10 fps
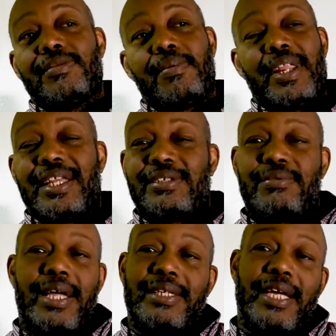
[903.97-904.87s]
Nobody has
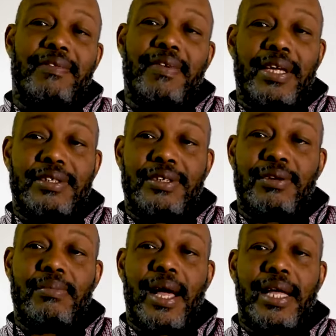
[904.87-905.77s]
the right to take advantage of
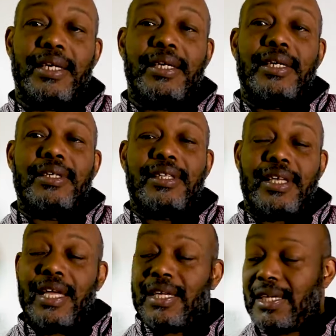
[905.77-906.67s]
nobody. The
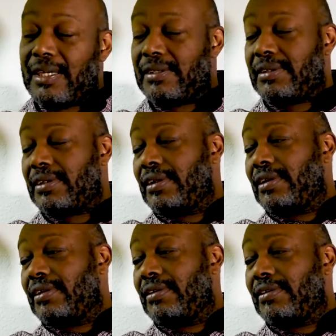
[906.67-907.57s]
thing is,
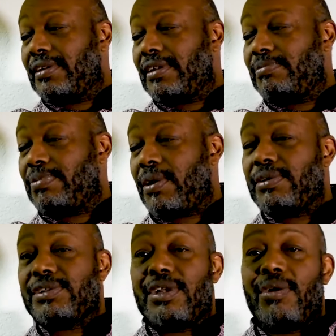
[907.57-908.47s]
these
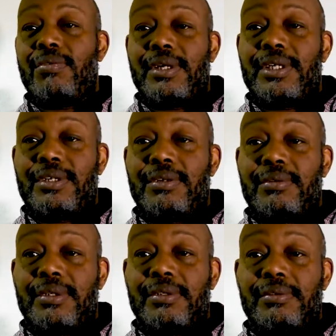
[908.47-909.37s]
brokers know what they're
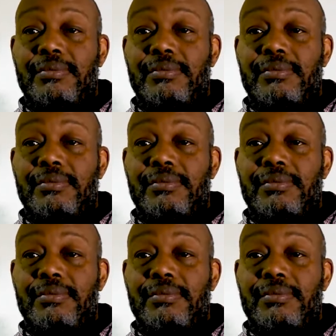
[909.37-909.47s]
doing.